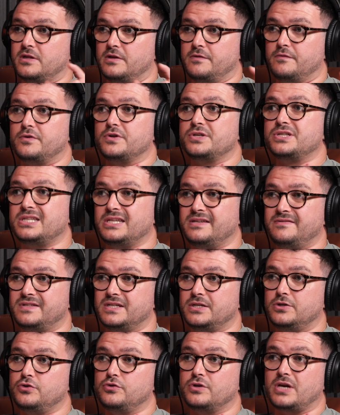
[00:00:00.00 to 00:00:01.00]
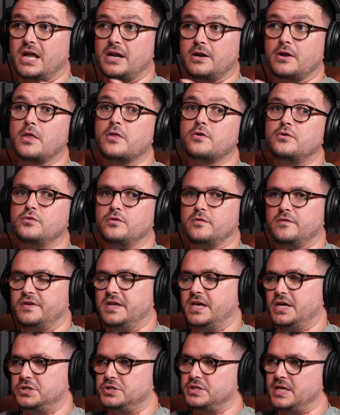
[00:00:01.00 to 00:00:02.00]
that they've received it. You get another
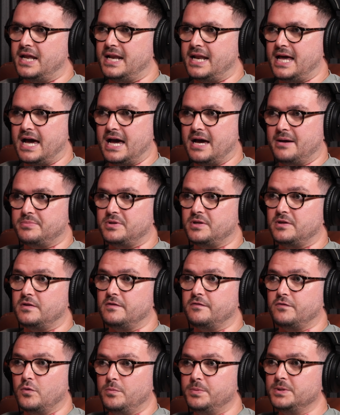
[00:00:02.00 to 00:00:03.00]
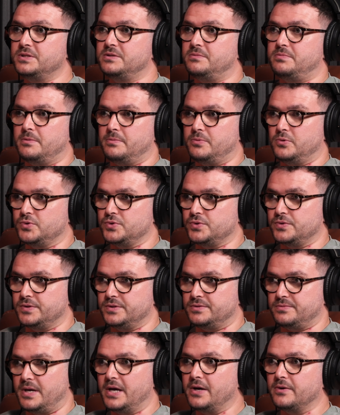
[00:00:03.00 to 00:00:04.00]
notification in an app that they've opened the proposal
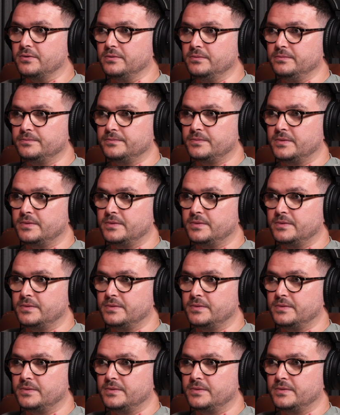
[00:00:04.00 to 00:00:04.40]
as well.